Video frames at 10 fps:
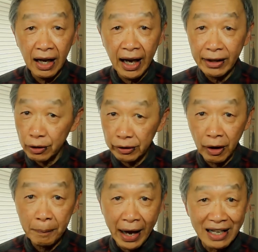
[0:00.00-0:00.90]
I could
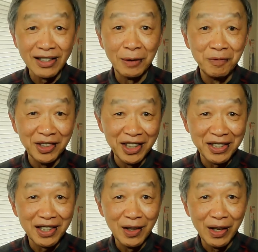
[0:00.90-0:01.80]
not pass up
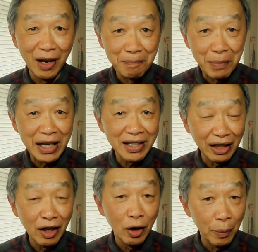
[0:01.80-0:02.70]
this
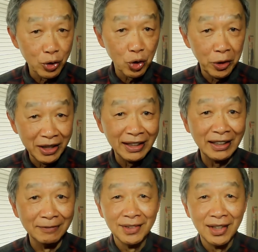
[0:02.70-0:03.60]
amazing opportunity.